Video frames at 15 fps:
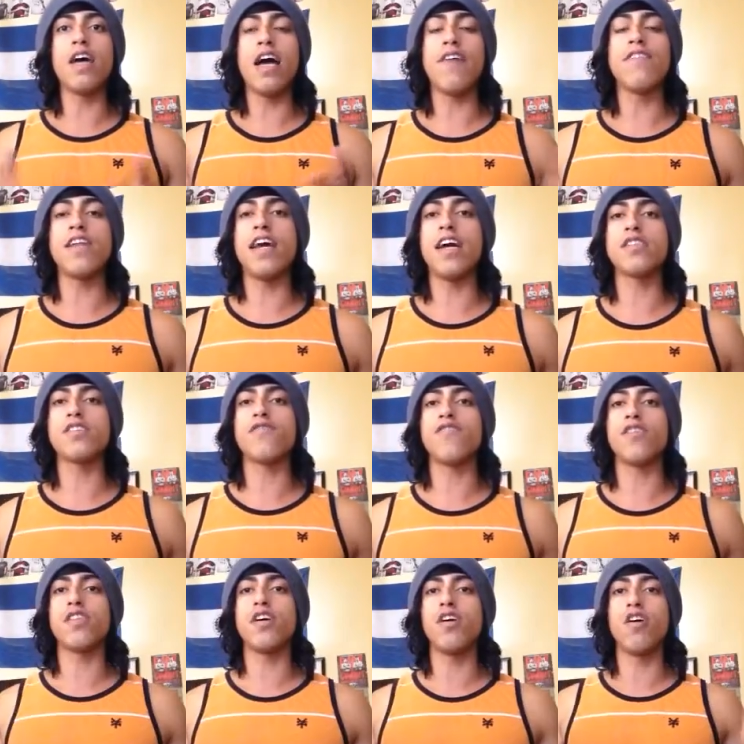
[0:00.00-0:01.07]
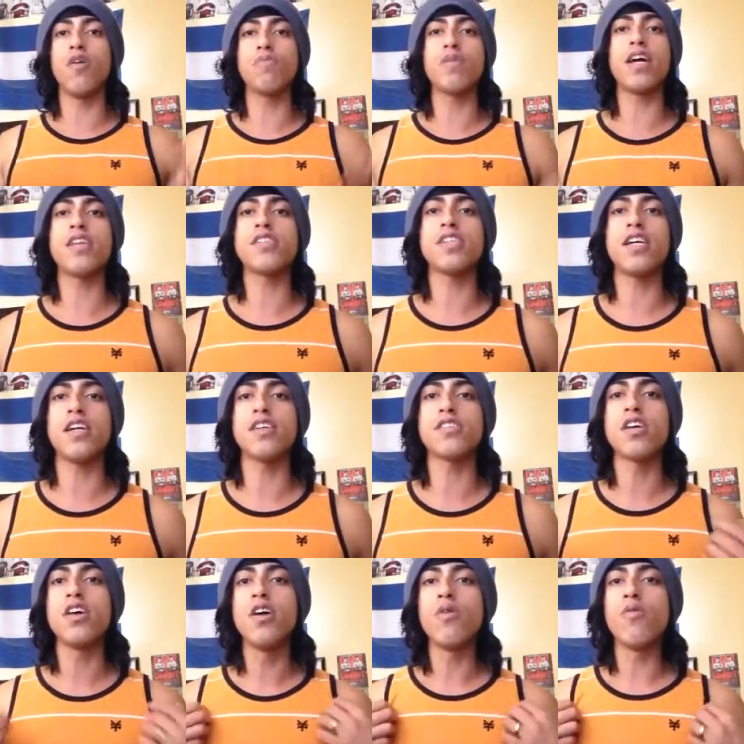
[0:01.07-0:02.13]
have an answer for the hope that is in
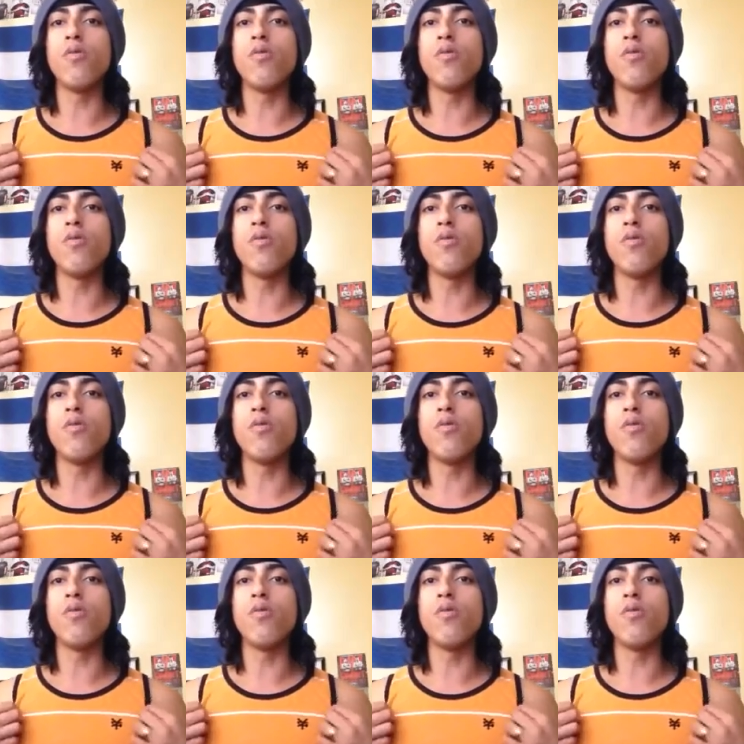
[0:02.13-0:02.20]
us.